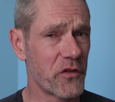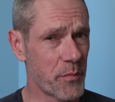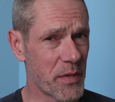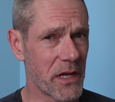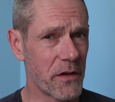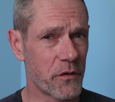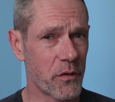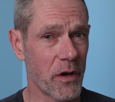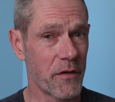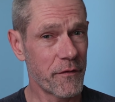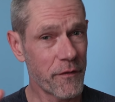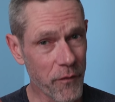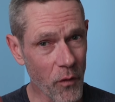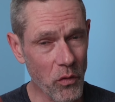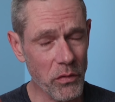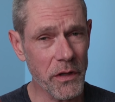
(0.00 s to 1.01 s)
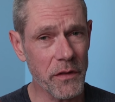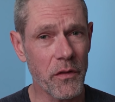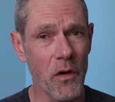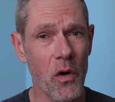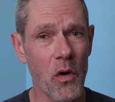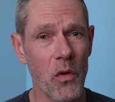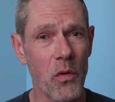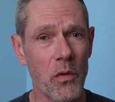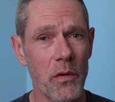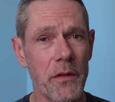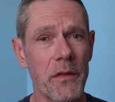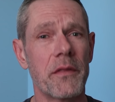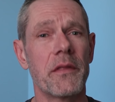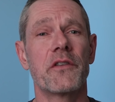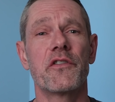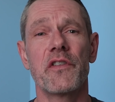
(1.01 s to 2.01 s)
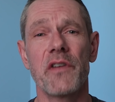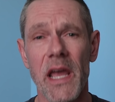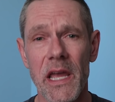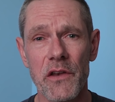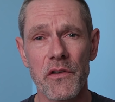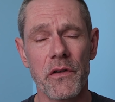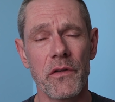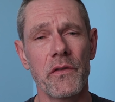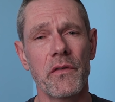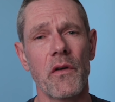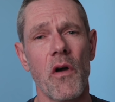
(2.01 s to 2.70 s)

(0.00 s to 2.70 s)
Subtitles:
you begin to unfold it though, the changes